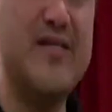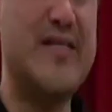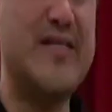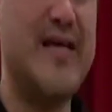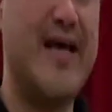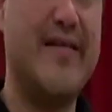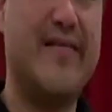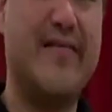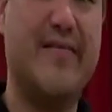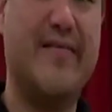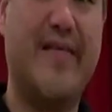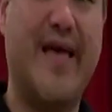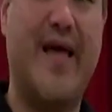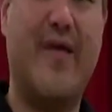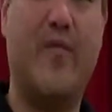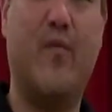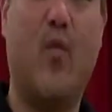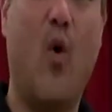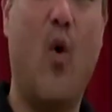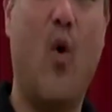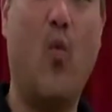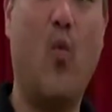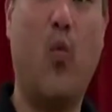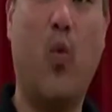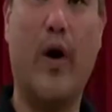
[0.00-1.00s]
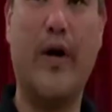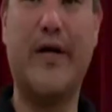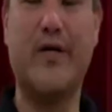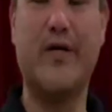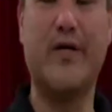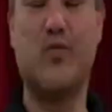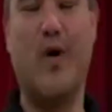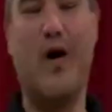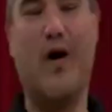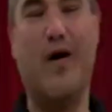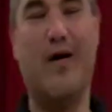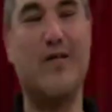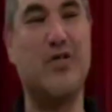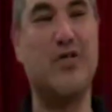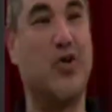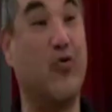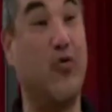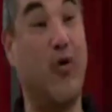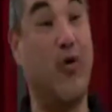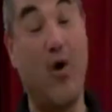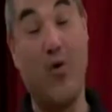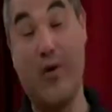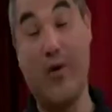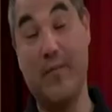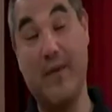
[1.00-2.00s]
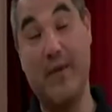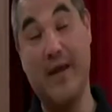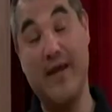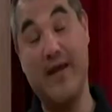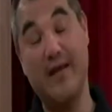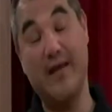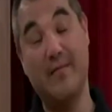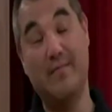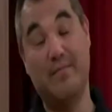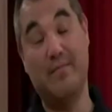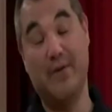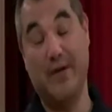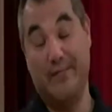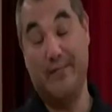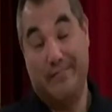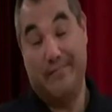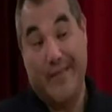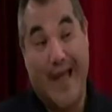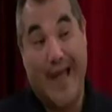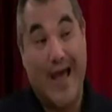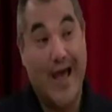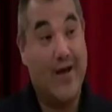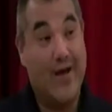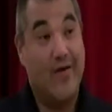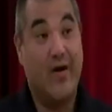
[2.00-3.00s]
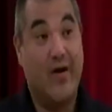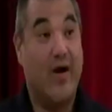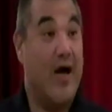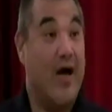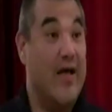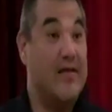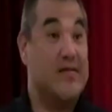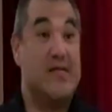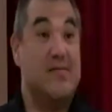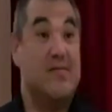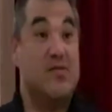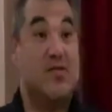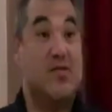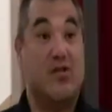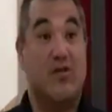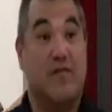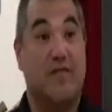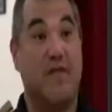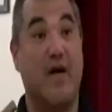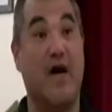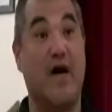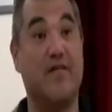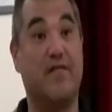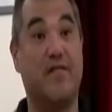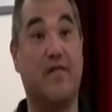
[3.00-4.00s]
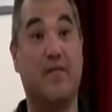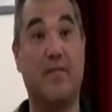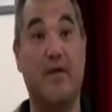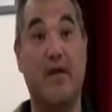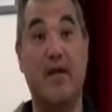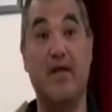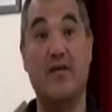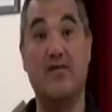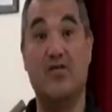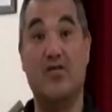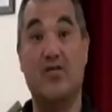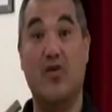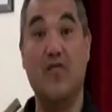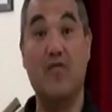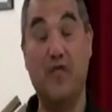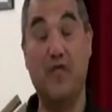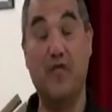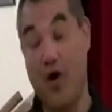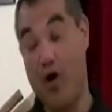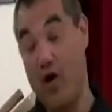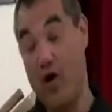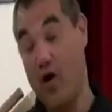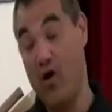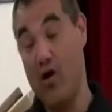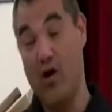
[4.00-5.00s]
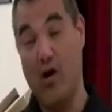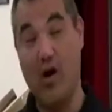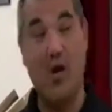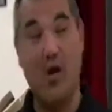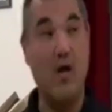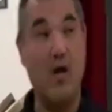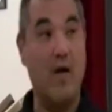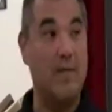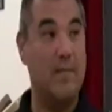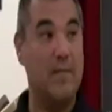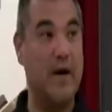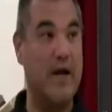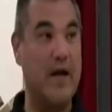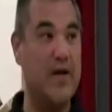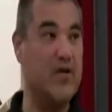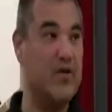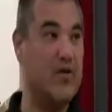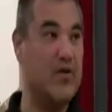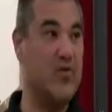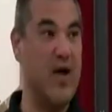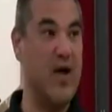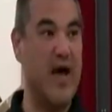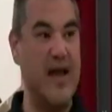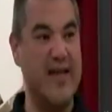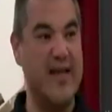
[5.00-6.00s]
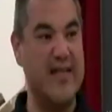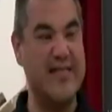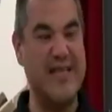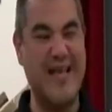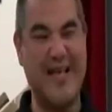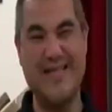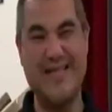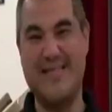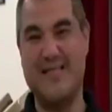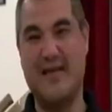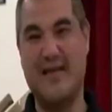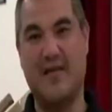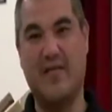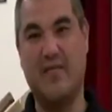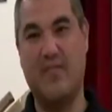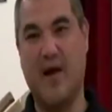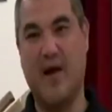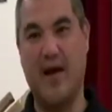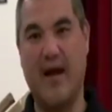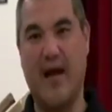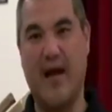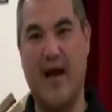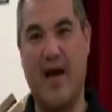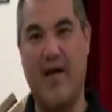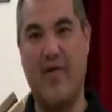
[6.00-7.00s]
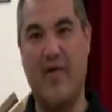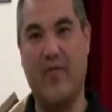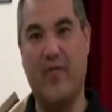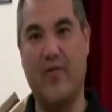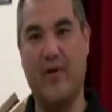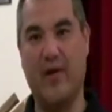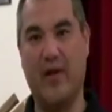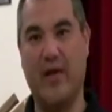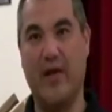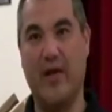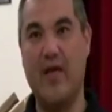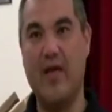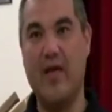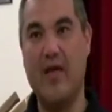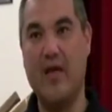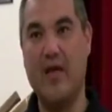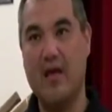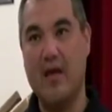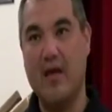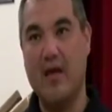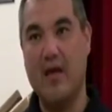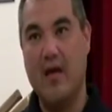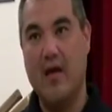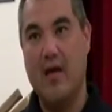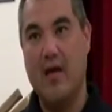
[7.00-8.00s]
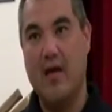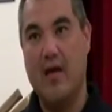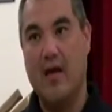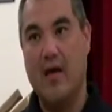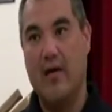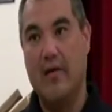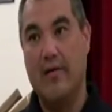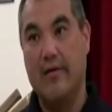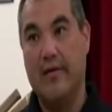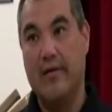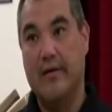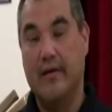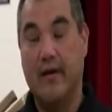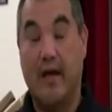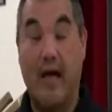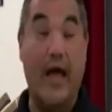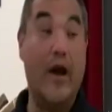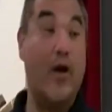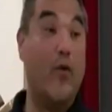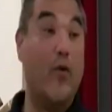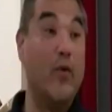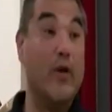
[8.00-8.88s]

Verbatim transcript: that that won't work as well as a growing medium, but I don't know. It seems to do fine for me so far, but I do kind of test it right now. I don't really, I don't